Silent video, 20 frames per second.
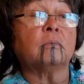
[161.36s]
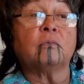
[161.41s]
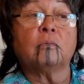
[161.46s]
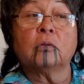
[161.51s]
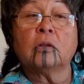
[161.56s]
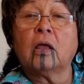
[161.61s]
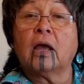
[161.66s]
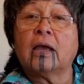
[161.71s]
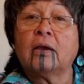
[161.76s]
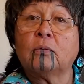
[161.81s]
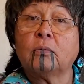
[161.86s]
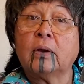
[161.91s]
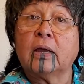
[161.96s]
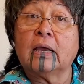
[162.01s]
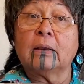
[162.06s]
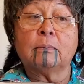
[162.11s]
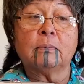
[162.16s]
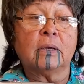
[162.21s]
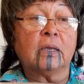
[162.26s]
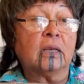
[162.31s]

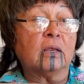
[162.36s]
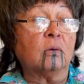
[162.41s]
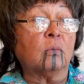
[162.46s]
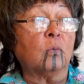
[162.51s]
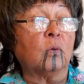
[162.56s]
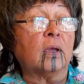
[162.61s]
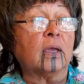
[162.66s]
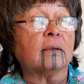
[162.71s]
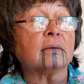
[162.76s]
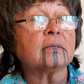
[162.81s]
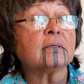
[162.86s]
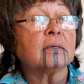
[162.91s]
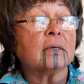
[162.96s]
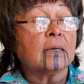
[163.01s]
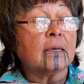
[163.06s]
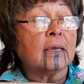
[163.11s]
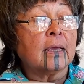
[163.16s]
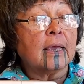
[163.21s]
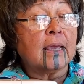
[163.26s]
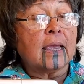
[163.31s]
lightweight, medium weight.
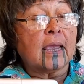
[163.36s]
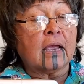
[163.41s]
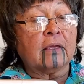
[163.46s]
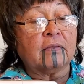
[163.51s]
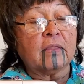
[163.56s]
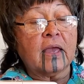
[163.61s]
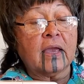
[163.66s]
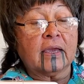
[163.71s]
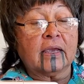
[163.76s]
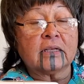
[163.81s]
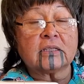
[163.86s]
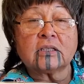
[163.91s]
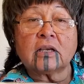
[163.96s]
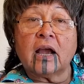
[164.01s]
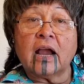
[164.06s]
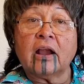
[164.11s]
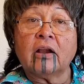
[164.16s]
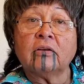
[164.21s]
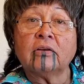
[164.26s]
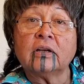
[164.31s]
And that gets
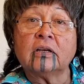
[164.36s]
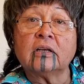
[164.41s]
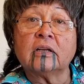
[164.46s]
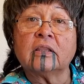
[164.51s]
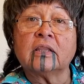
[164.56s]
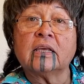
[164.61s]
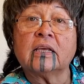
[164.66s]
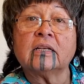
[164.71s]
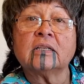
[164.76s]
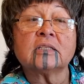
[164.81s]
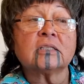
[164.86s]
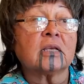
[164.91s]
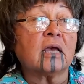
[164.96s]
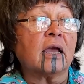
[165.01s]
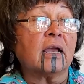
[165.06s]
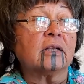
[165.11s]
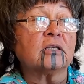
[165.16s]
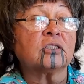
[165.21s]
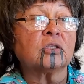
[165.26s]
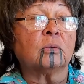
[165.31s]
ironed into the
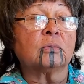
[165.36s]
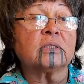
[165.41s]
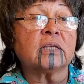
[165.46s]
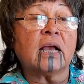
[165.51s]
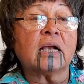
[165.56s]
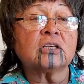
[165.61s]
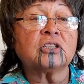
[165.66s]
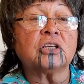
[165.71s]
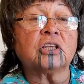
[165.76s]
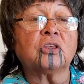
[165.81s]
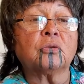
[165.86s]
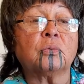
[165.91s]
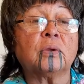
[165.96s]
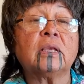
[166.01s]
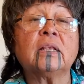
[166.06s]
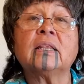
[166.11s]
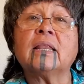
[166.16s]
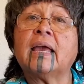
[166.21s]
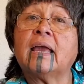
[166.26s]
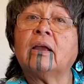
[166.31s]
inside. So it's actually 3
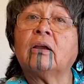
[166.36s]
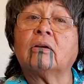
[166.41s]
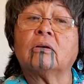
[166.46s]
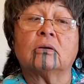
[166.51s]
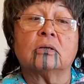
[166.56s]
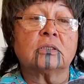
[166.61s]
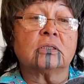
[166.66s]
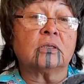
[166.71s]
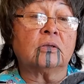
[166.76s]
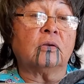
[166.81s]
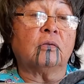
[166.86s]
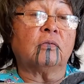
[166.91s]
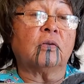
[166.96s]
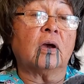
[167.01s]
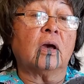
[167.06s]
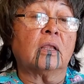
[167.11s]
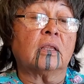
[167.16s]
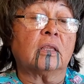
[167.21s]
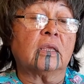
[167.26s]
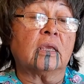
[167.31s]
layers. You've
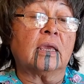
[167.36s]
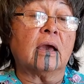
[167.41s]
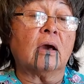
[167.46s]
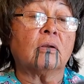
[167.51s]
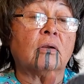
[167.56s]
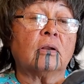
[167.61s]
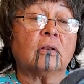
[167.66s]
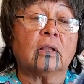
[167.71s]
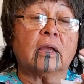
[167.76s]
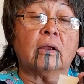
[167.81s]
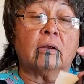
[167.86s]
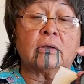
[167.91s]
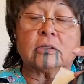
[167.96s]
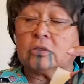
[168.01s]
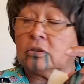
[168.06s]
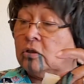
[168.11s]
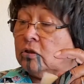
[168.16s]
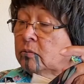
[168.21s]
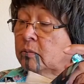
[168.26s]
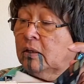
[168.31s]
got the outer layer,
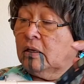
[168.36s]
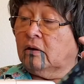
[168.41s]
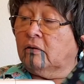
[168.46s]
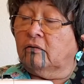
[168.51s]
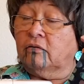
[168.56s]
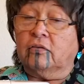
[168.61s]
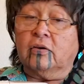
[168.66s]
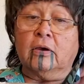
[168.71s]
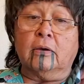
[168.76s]
of